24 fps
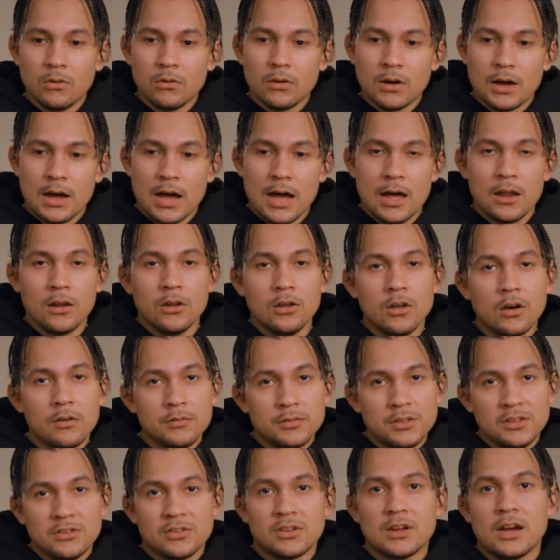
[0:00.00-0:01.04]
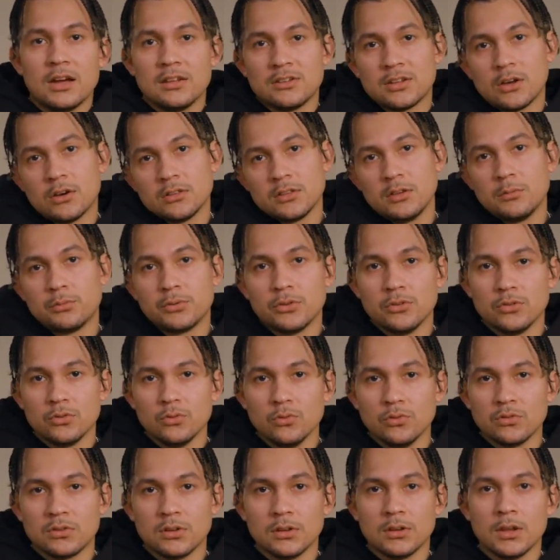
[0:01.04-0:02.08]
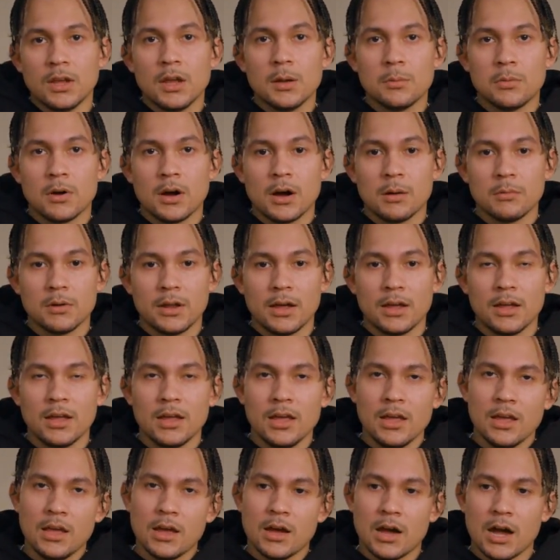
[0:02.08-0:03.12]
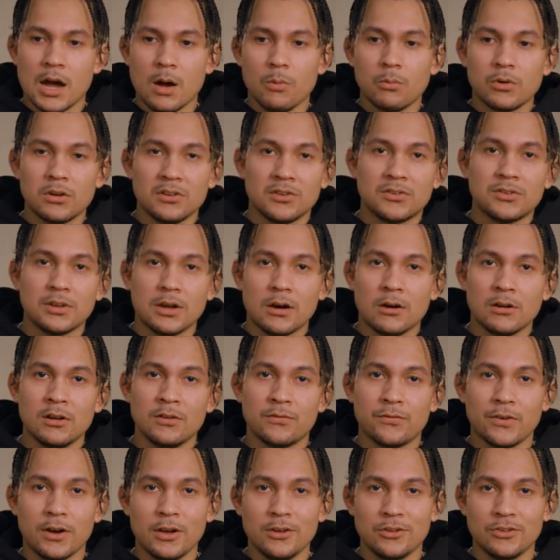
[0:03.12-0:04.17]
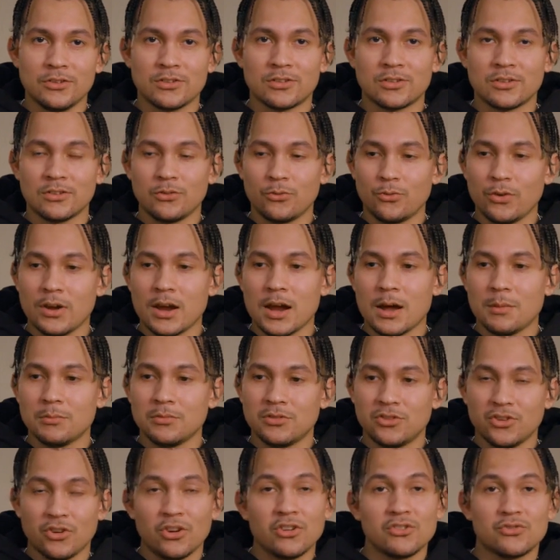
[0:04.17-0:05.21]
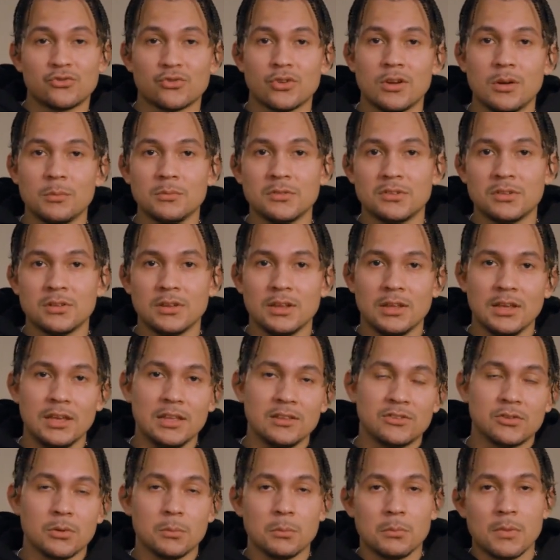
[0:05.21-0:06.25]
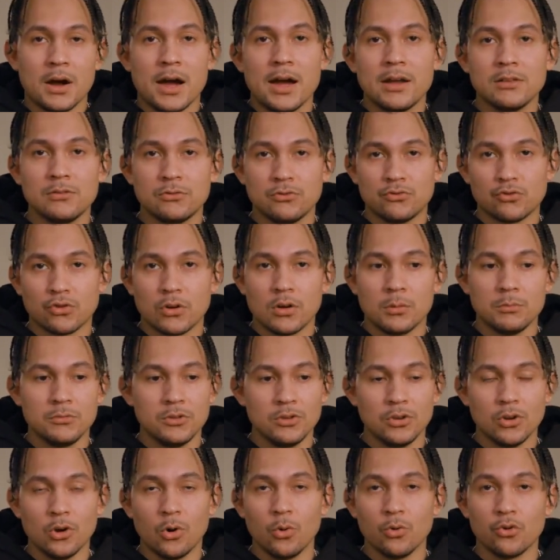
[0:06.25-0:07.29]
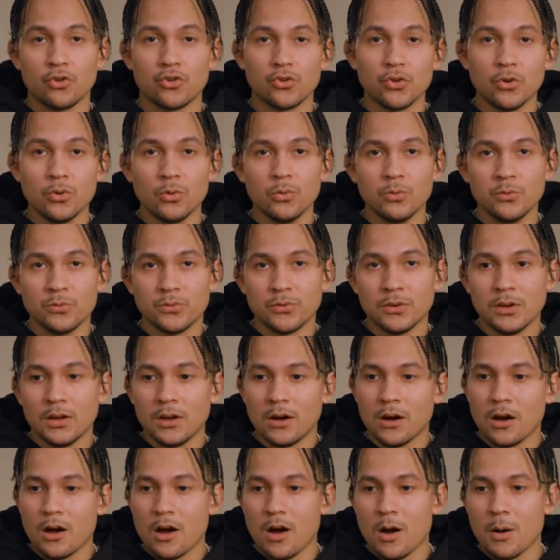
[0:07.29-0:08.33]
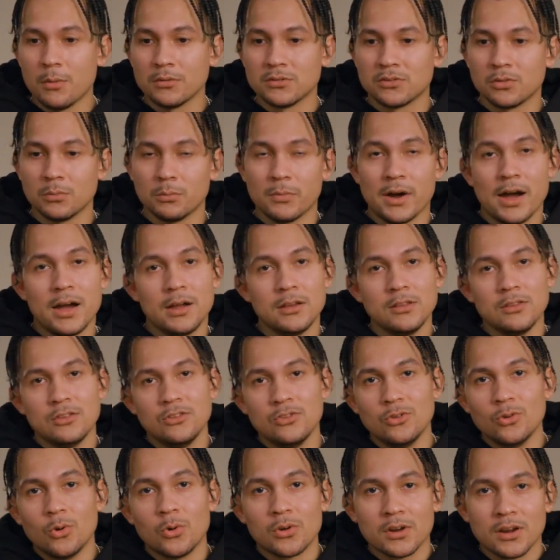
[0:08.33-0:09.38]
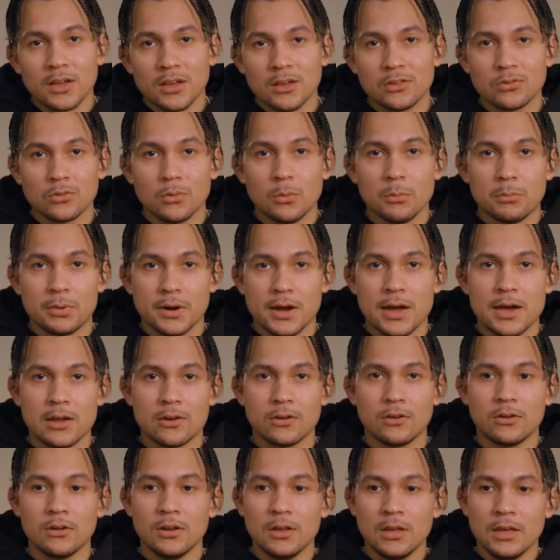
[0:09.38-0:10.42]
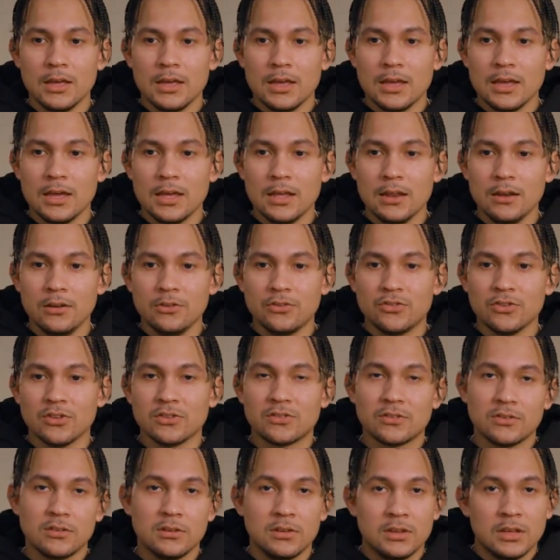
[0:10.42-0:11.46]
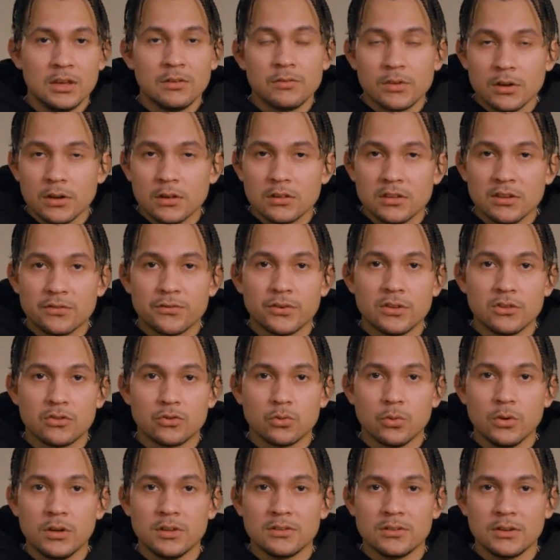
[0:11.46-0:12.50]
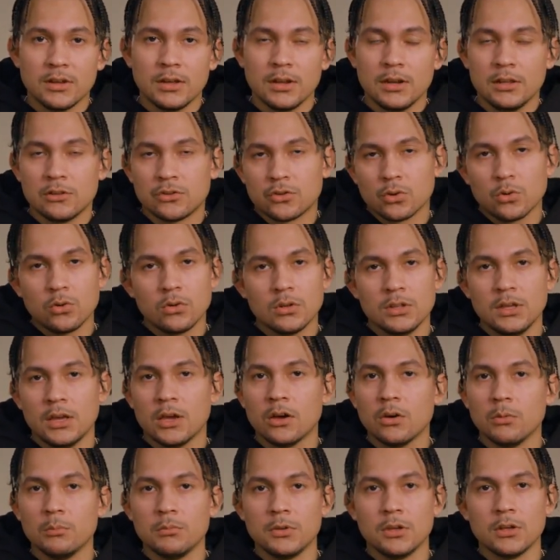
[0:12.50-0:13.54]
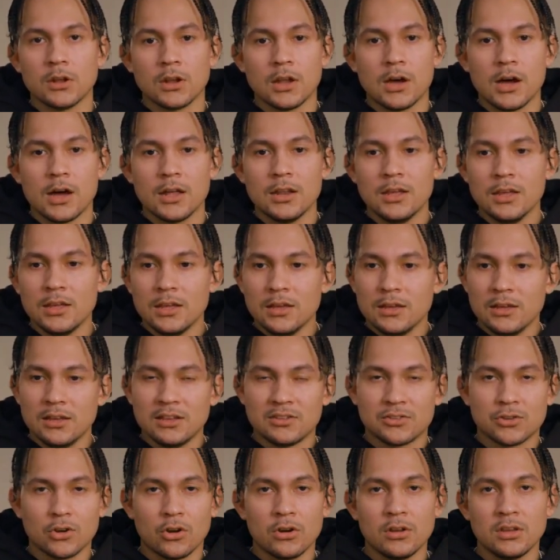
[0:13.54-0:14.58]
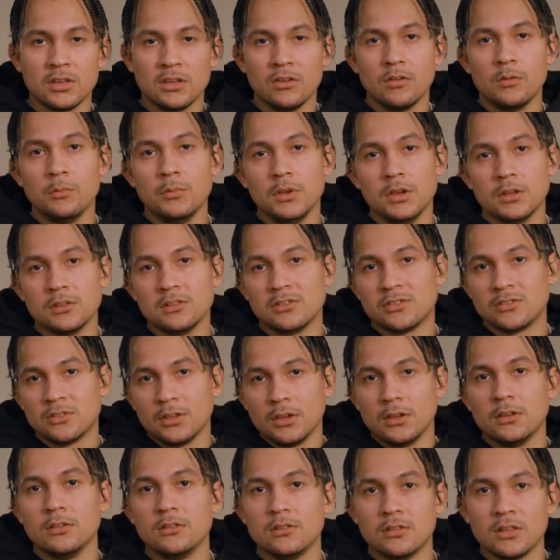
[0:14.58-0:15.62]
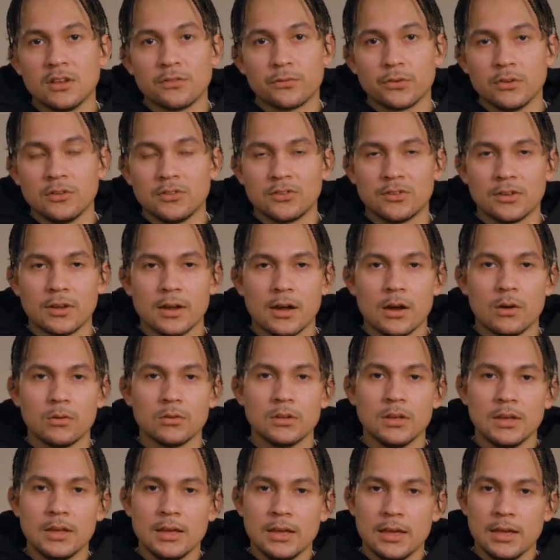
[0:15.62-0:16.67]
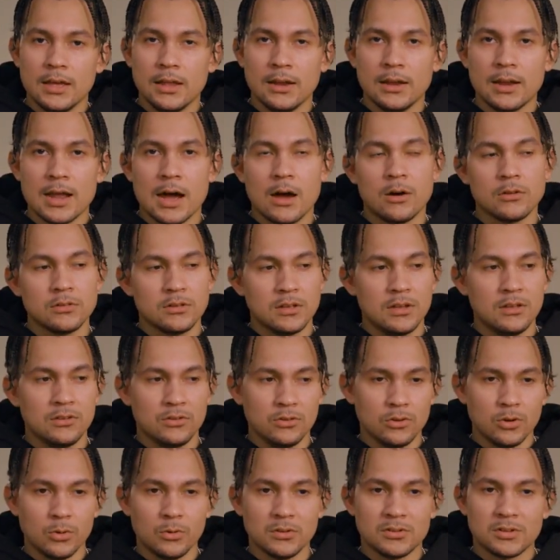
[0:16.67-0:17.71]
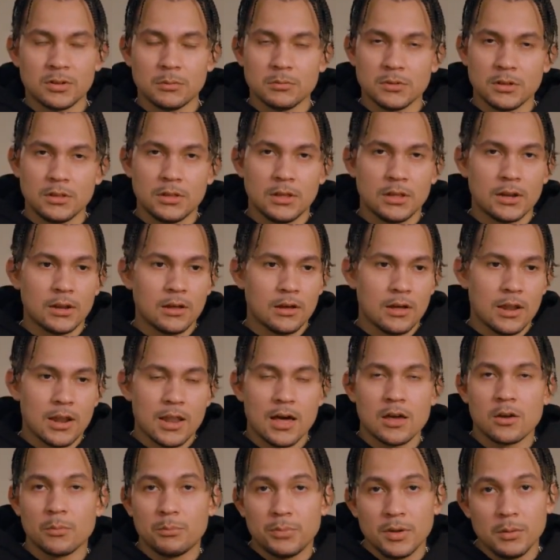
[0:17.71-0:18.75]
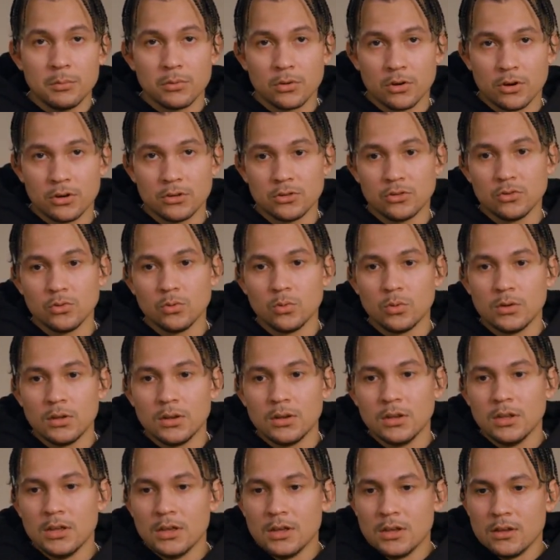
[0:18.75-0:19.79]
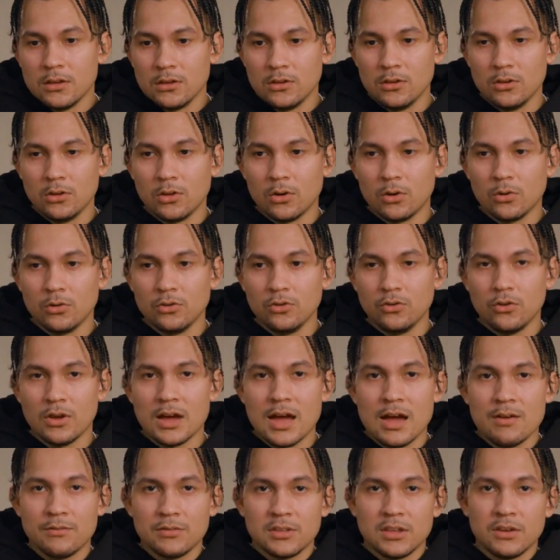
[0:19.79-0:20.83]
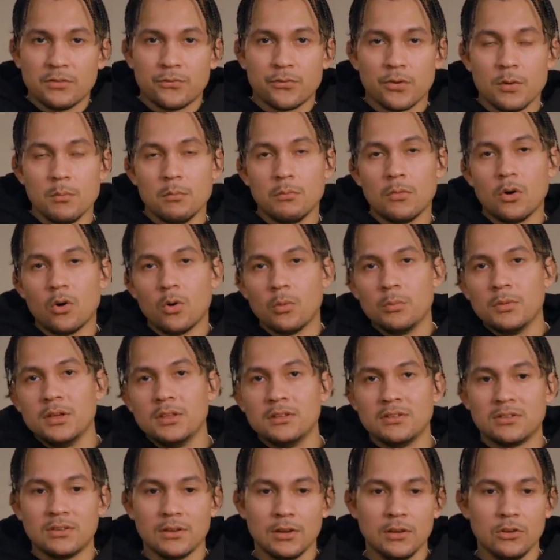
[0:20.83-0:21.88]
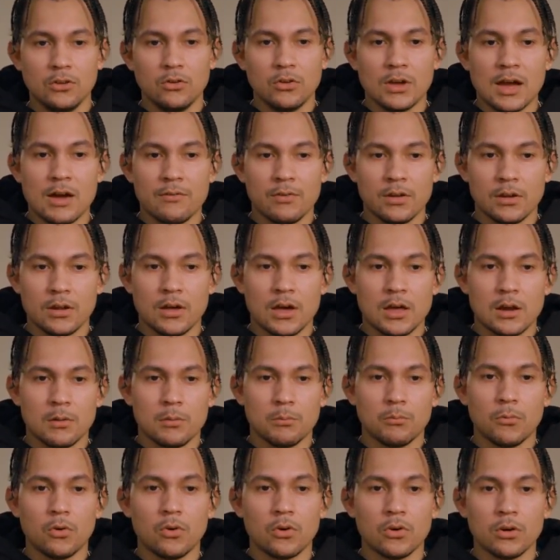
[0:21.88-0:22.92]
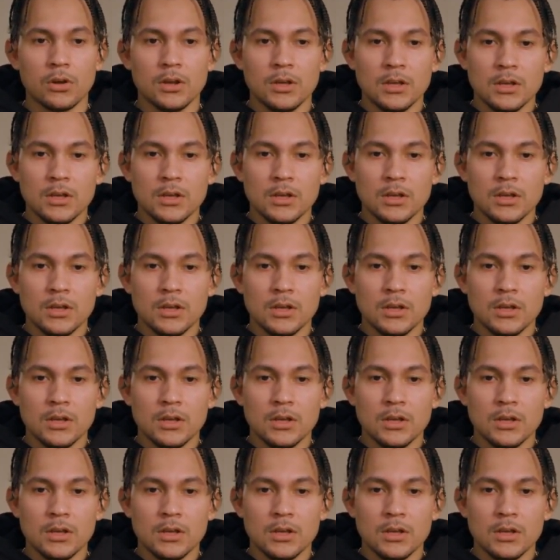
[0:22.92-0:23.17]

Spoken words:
I love these guys, how they produce in hip hop. Like, how would it sound if I just grab their drums into my drum, groove, to my, reggaeton pattern and just give it a different twist? And it totally helped me a lot. It started giving me a distinct different sound. And nowadays, it's something that a lot of people are doing. You have different moments and you have a lot of more